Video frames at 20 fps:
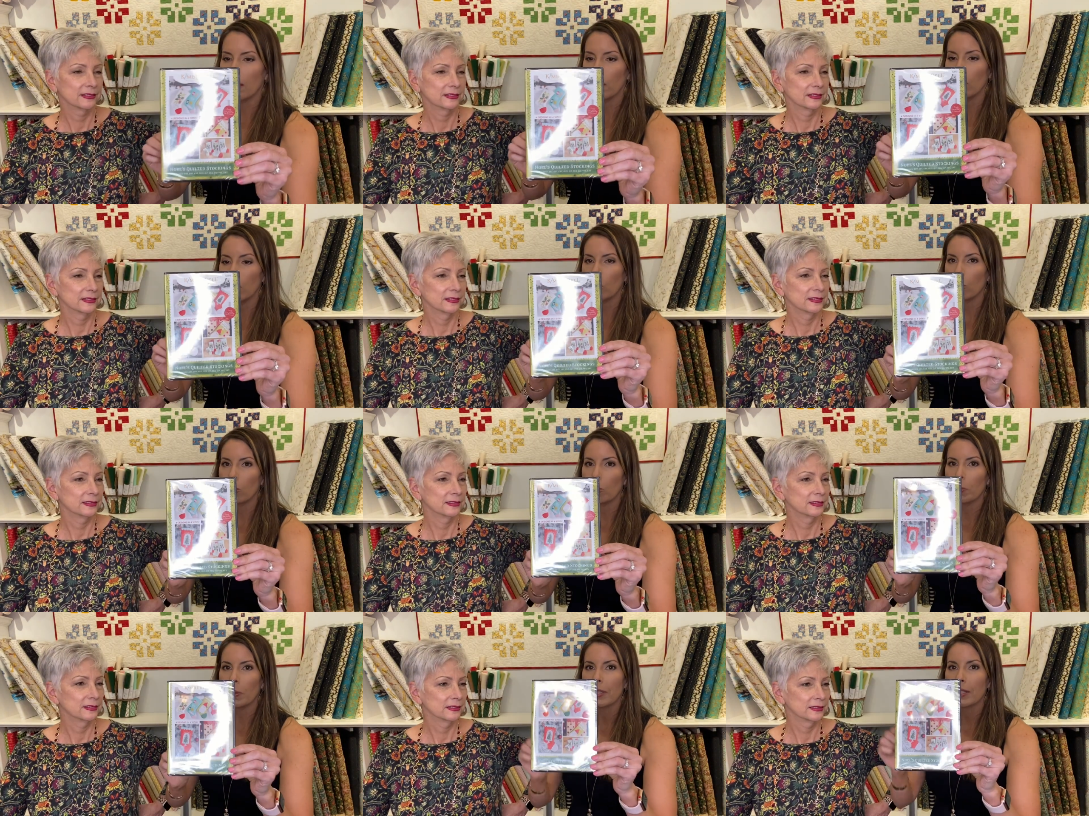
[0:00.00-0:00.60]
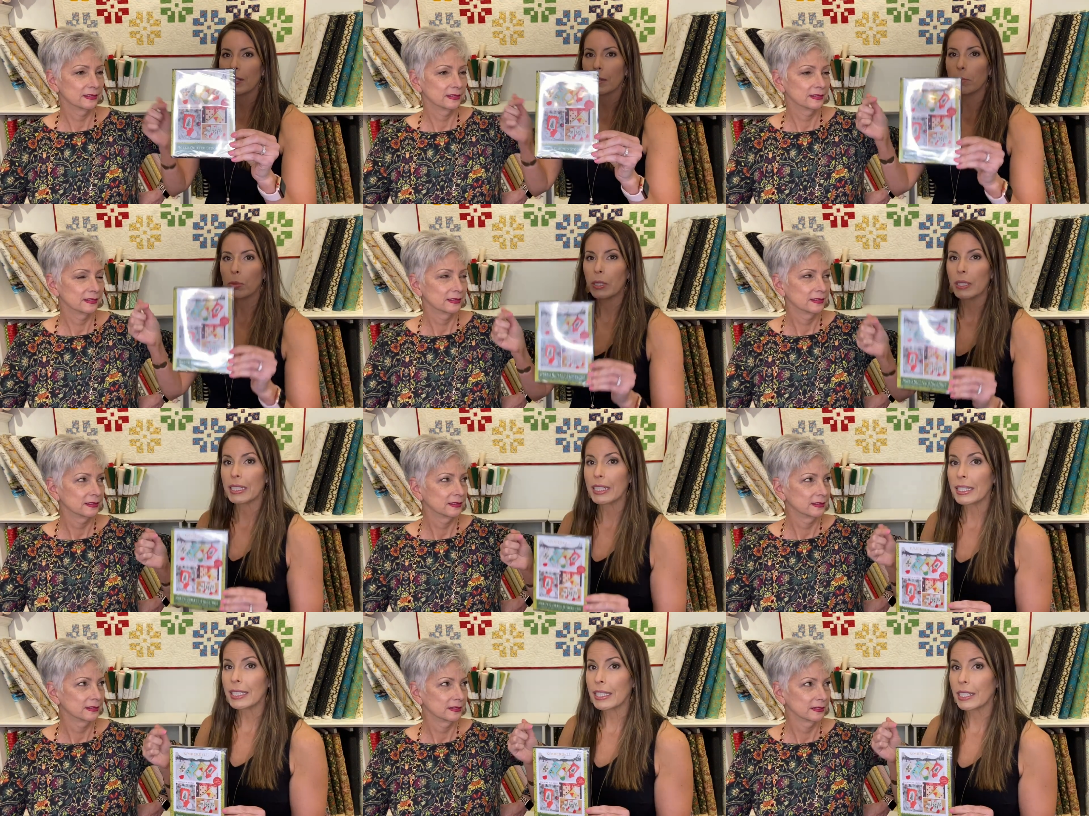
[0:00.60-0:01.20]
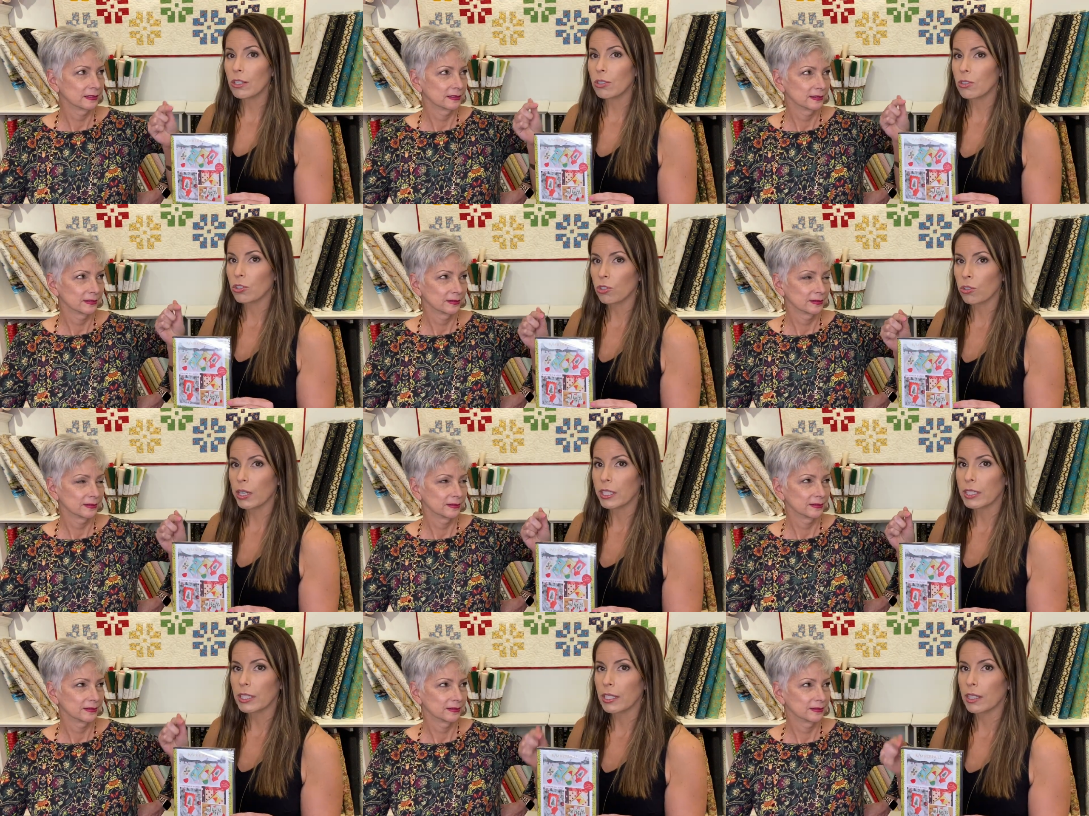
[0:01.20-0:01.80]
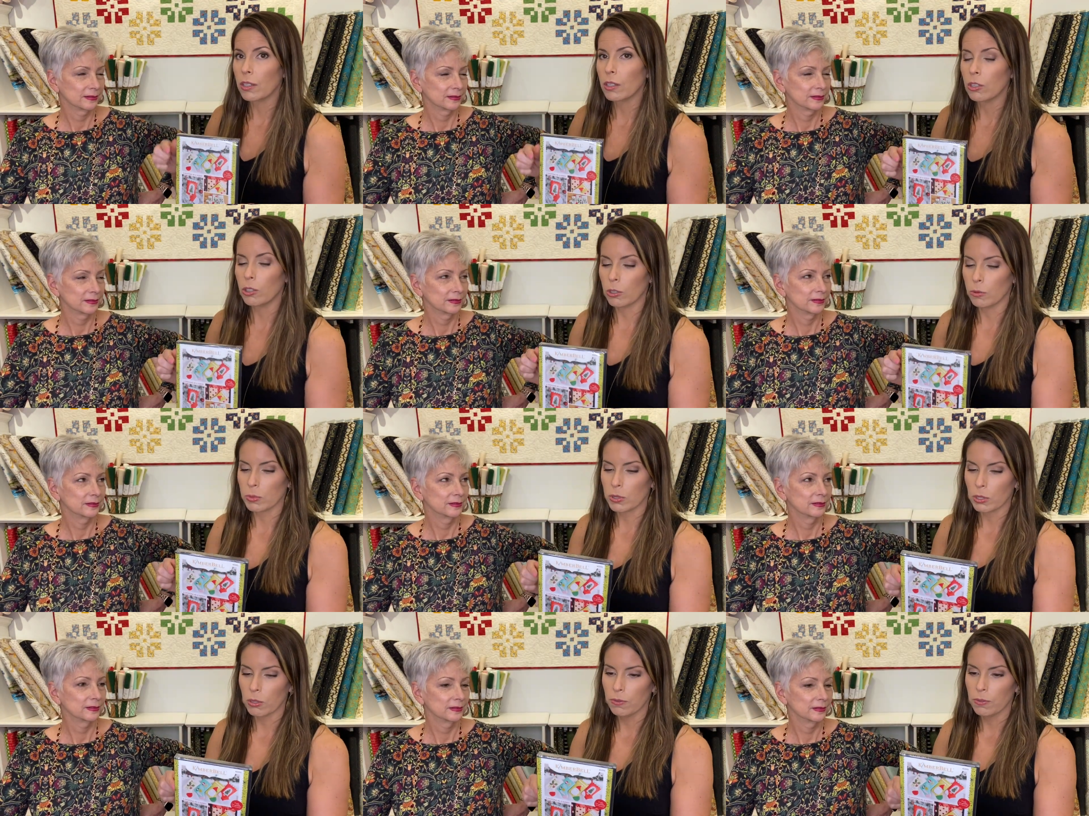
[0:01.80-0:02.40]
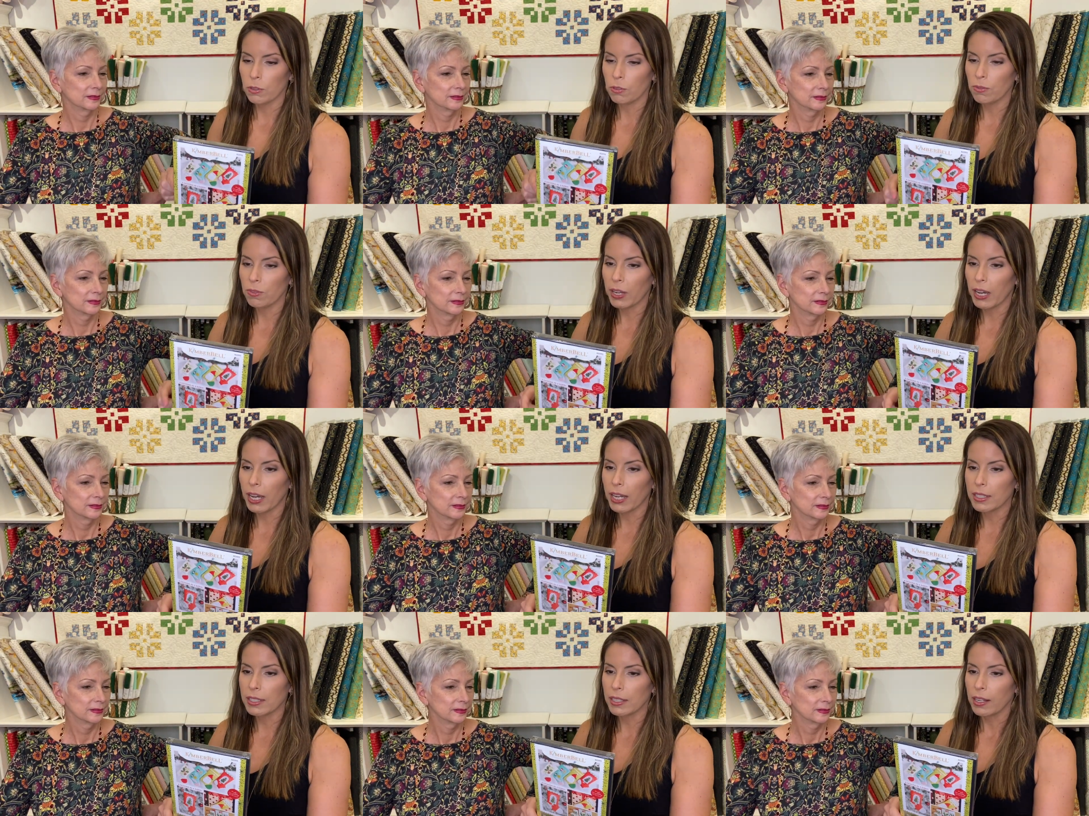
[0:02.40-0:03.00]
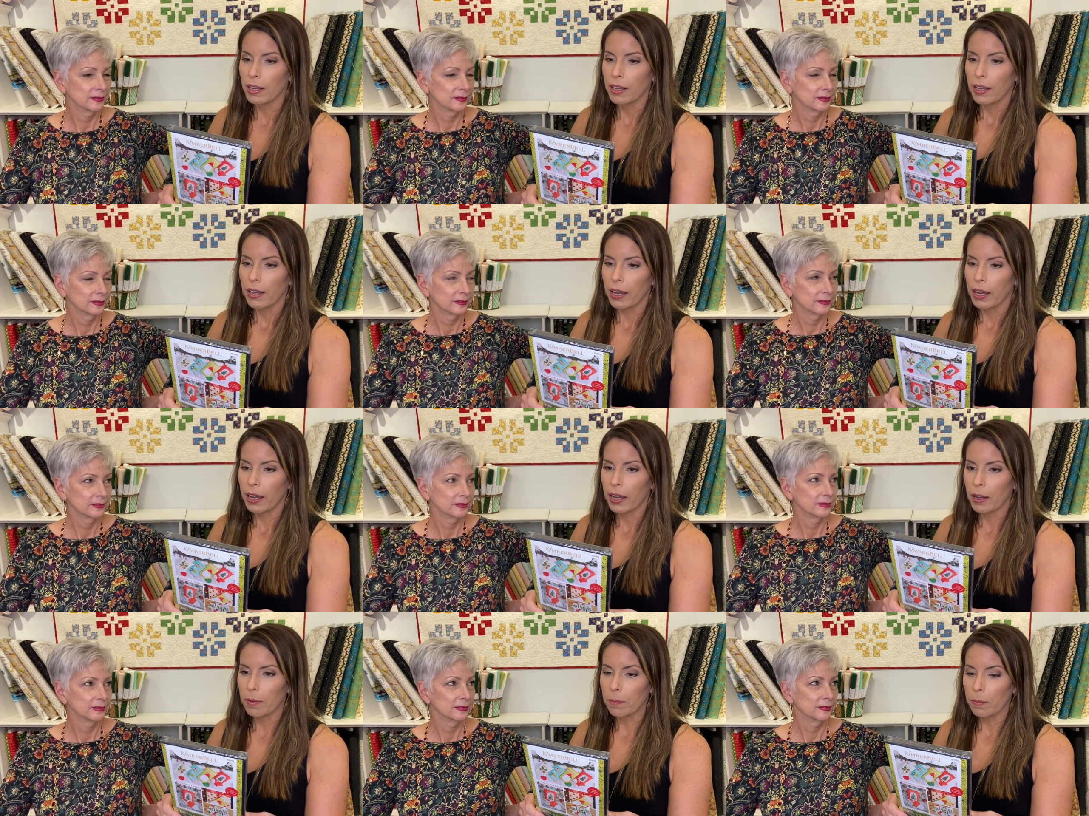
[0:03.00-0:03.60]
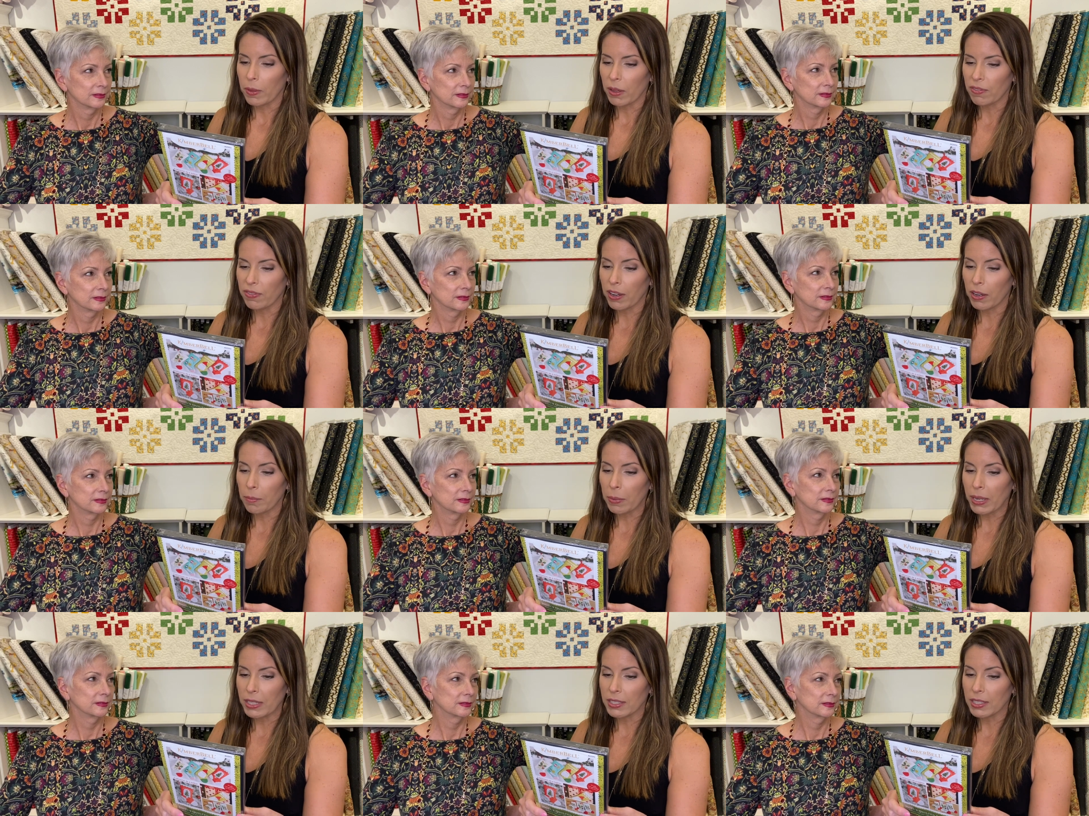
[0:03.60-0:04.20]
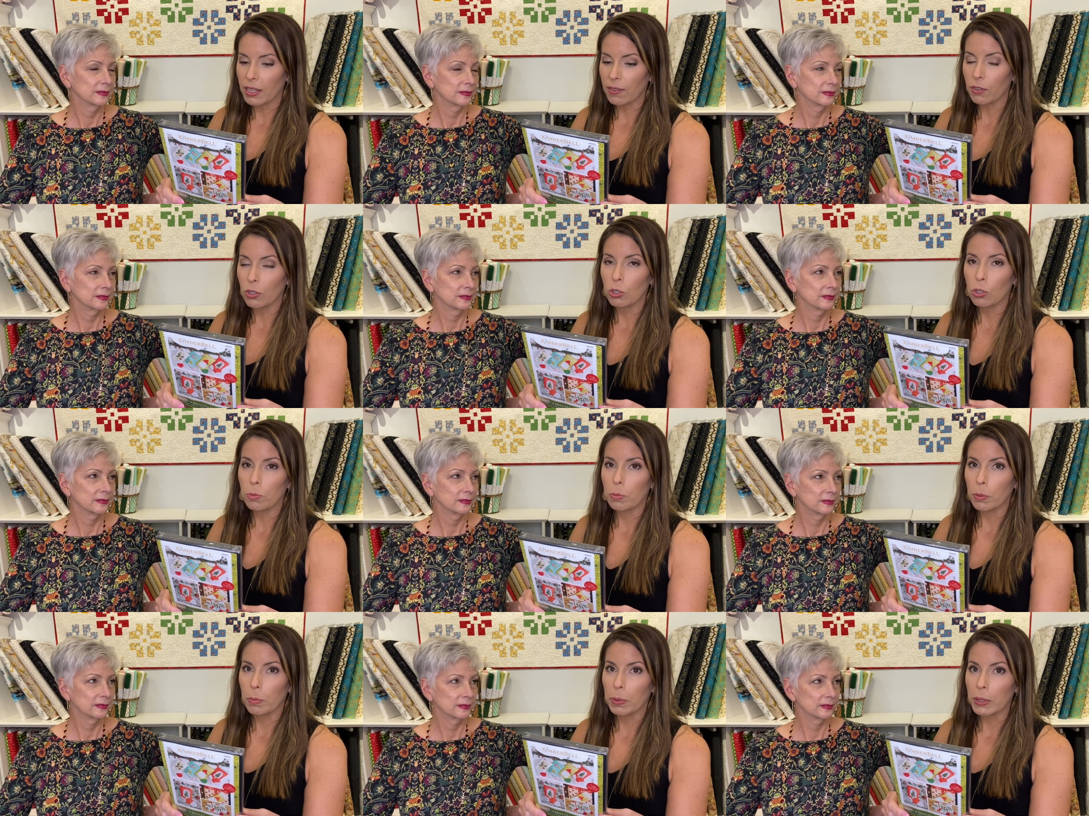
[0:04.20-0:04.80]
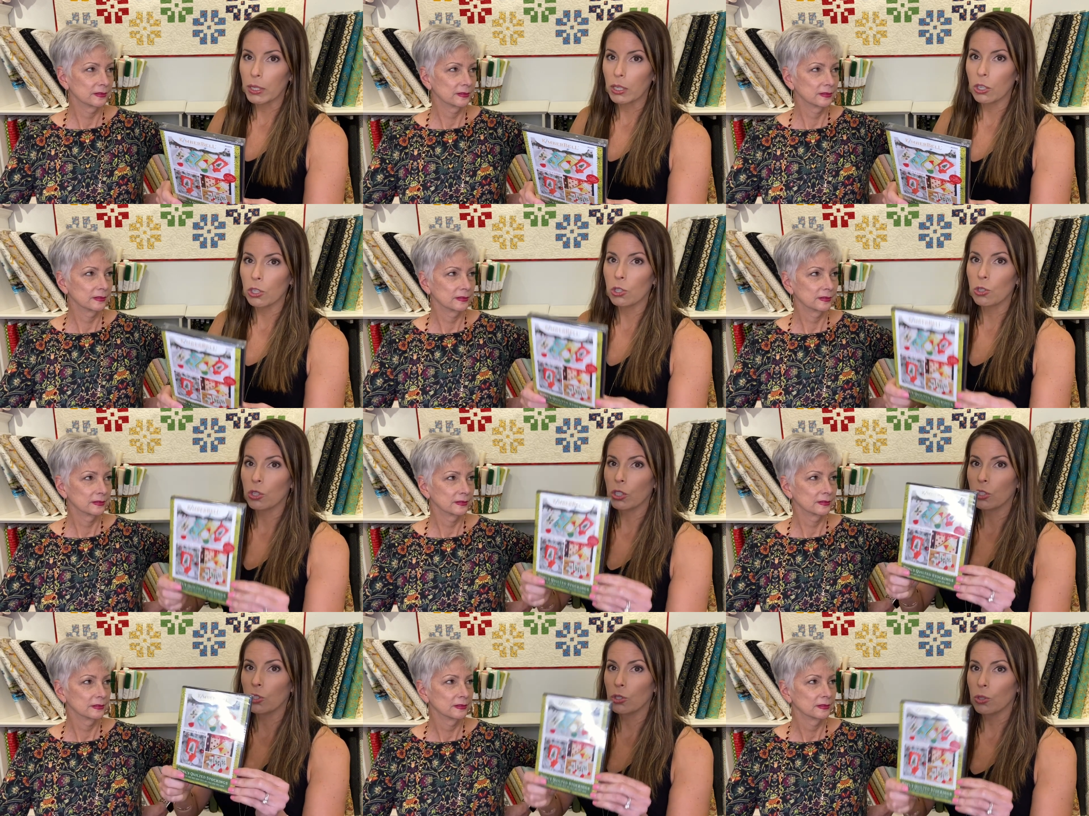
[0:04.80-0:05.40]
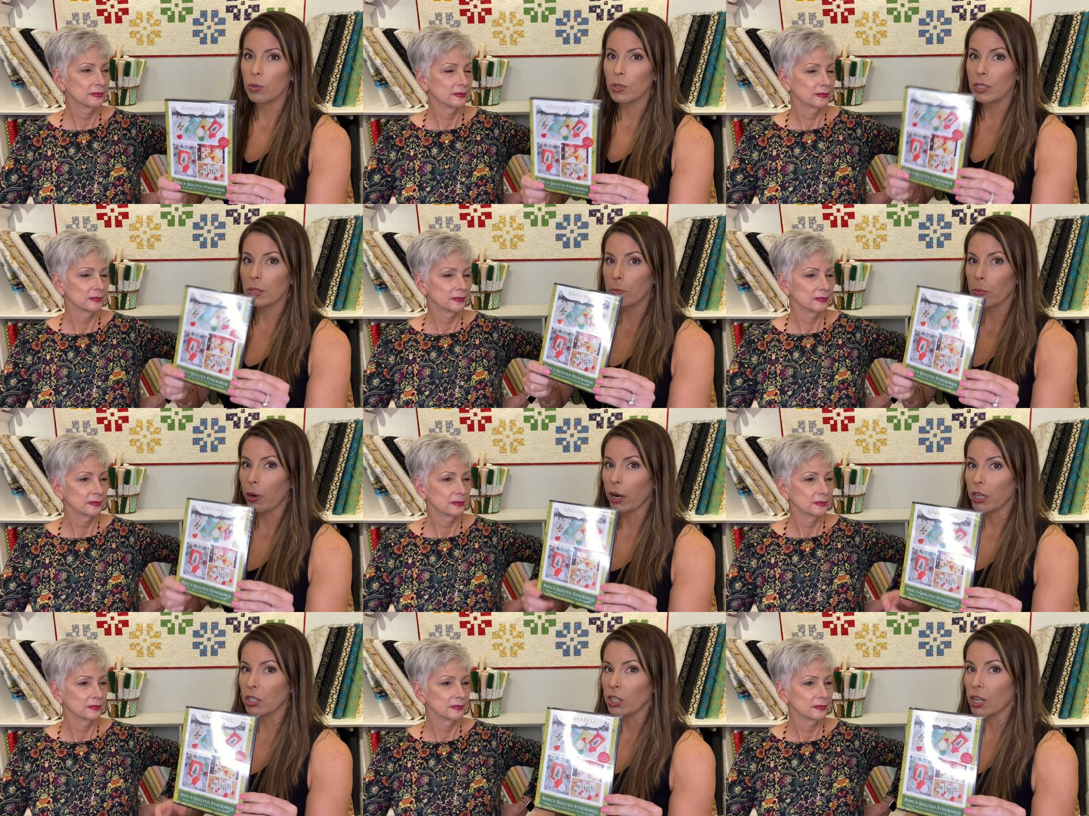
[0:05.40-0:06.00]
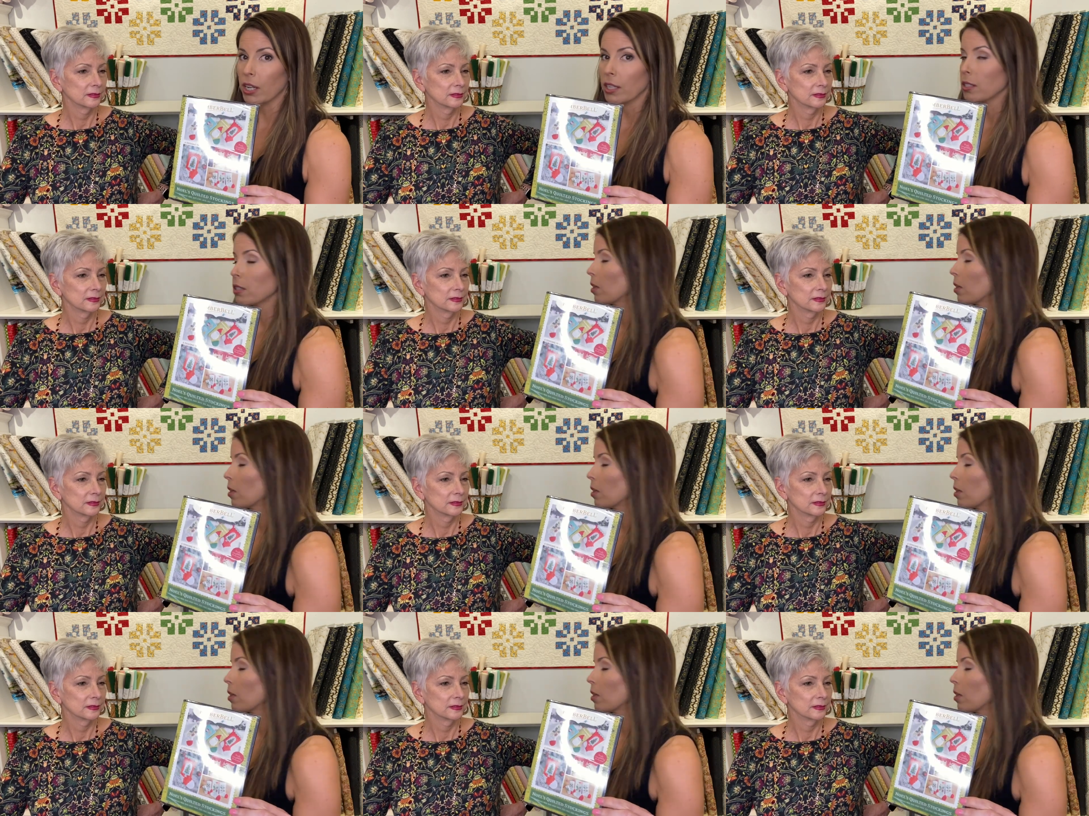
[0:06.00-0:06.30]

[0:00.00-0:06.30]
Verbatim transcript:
Speaker 1: the hoop. It's completely constructed in the hoop. So if you've got um, a five by seven hoop or bigger, you can do this project.